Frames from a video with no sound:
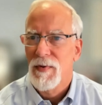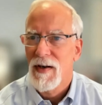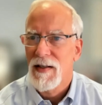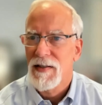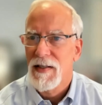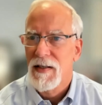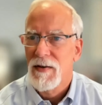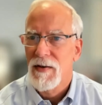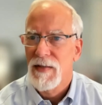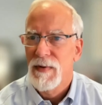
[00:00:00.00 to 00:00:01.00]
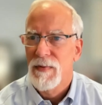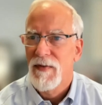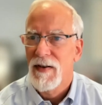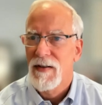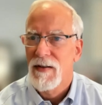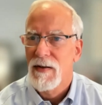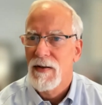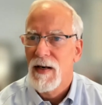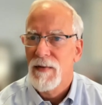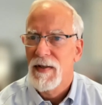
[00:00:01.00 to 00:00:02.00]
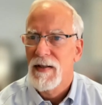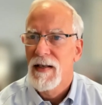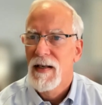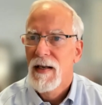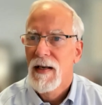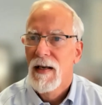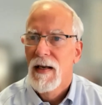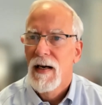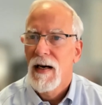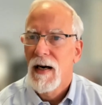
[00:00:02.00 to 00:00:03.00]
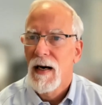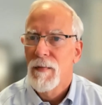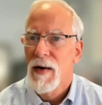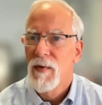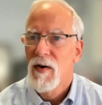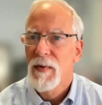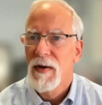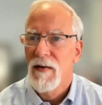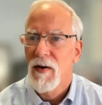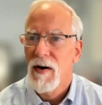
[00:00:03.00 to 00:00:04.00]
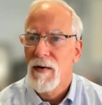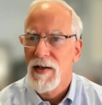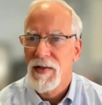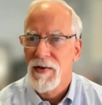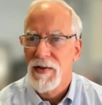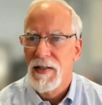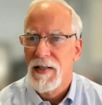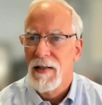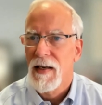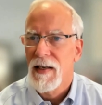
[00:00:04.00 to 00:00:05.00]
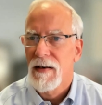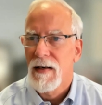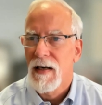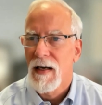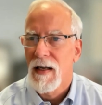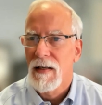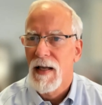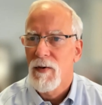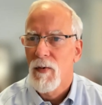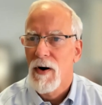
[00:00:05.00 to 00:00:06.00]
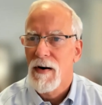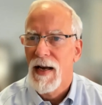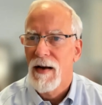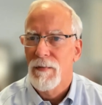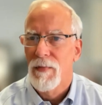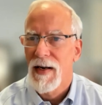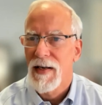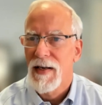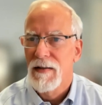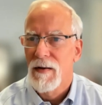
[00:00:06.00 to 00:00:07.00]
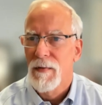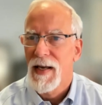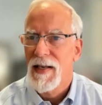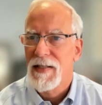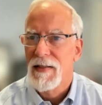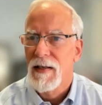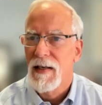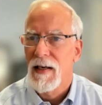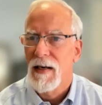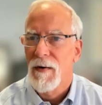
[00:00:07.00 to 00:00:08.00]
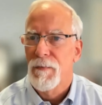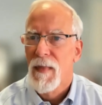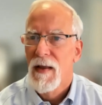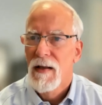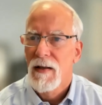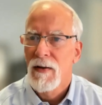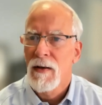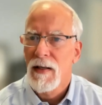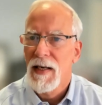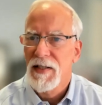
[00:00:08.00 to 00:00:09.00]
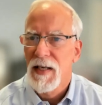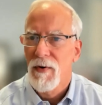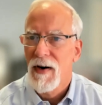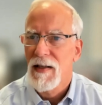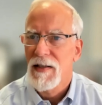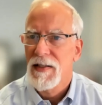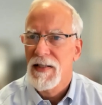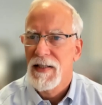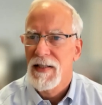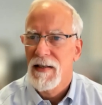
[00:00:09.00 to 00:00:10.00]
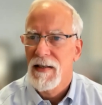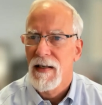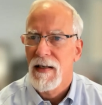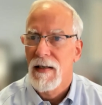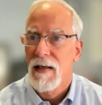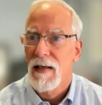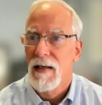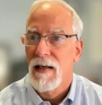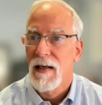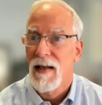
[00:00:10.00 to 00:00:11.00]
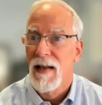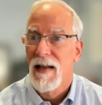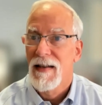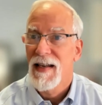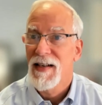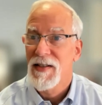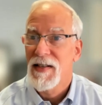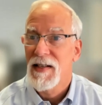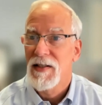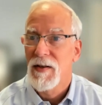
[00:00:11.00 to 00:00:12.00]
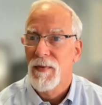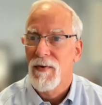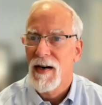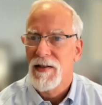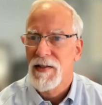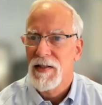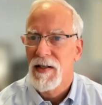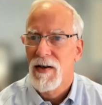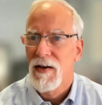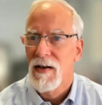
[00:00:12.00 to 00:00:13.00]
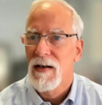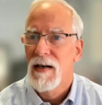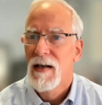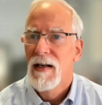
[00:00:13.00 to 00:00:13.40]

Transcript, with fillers: paralysis can always be prevented or interrupted uh, by movement of all muscles. Slight uh, light workout breaks the best. Um, Long-lasting paralysis and tending, uh, tendencies to paralysis occur